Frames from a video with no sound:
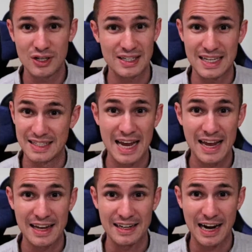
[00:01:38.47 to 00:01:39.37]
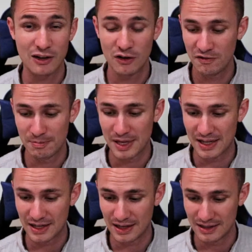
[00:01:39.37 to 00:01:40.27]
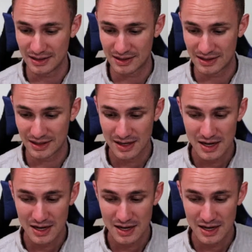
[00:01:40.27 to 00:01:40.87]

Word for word: just get taken care of because